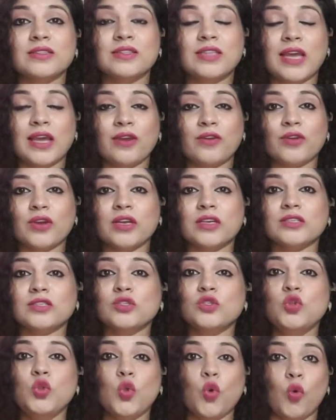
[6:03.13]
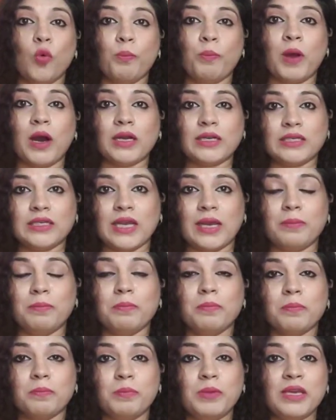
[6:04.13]
there is no
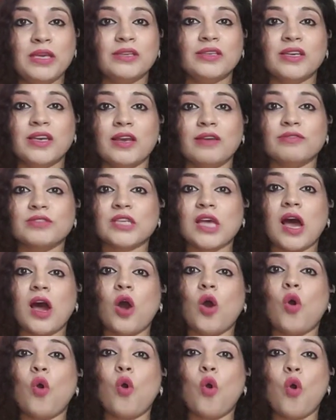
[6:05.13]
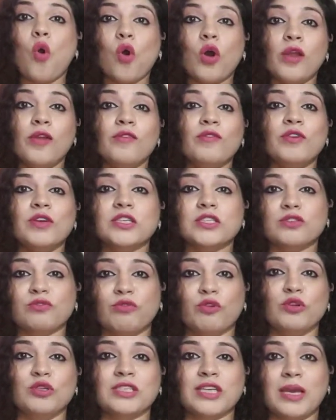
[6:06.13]
part-time. PDFs are always
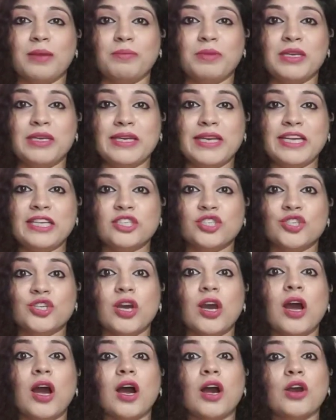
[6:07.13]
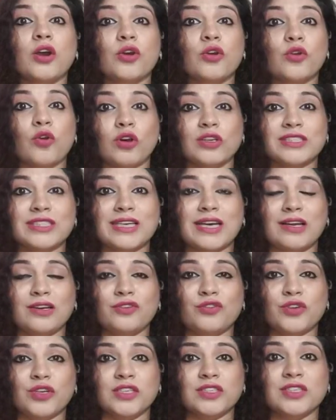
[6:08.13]
full-time in nature across
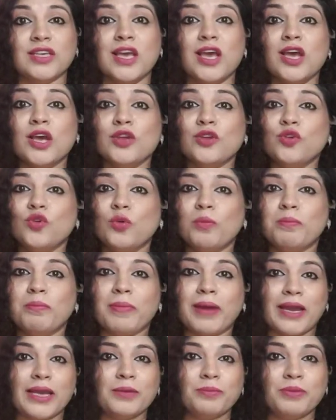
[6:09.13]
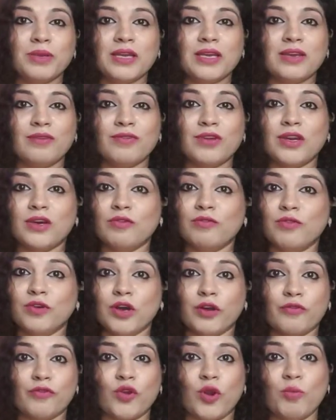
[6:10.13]
countries. You might be given a
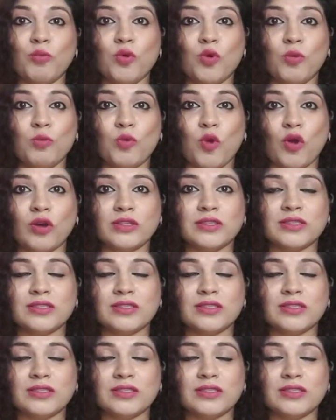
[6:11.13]
work from home